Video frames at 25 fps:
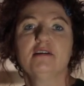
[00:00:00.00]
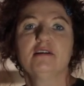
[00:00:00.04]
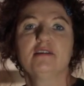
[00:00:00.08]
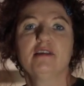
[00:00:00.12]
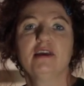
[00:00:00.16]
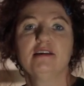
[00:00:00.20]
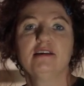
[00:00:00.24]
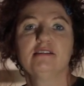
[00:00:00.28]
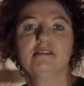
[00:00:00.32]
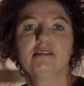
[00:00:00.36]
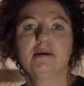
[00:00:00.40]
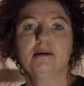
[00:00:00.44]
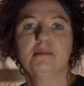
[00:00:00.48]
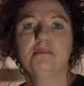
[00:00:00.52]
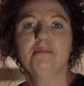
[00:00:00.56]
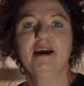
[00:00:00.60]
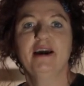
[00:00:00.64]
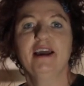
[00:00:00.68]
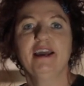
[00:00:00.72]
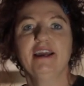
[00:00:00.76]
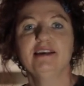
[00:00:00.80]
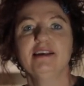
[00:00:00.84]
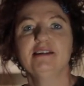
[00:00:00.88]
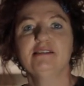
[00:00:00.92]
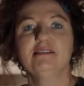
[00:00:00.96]
There's an
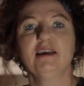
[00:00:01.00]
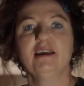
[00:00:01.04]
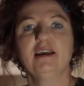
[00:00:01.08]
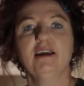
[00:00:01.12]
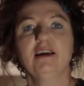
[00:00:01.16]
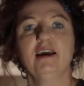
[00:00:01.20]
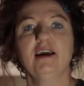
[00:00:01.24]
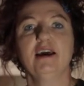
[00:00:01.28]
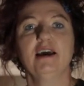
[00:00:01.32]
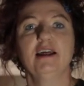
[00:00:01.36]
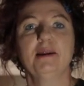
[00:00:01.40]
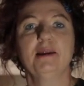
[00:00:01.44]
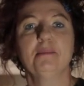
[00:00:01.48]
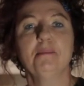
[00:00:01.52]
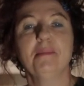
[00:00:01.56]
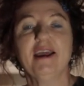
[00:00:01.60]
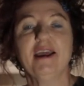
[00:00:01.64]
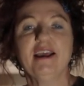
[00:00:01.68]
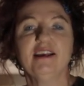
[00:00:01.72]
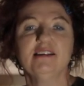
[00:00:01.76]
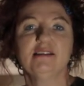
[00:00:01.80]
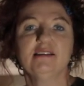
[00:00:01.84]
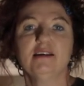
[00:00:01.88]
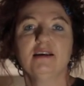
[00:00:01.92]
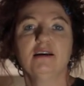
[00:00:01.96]
amazing, an
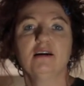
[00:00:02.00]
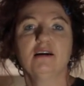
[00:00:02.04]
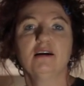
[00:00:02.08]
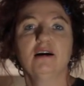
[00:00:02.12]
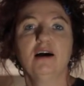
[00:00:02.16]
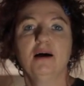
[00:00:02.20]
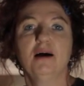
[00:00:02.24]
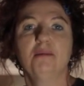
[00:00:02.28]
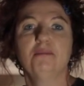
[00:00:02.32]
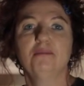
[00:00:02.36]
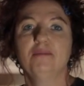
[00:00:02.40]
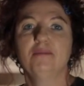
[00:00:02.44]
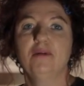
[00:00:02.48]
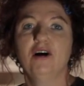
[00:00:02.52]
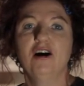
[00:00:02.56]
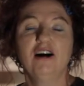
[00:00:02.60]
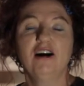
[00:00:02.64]
amazing um,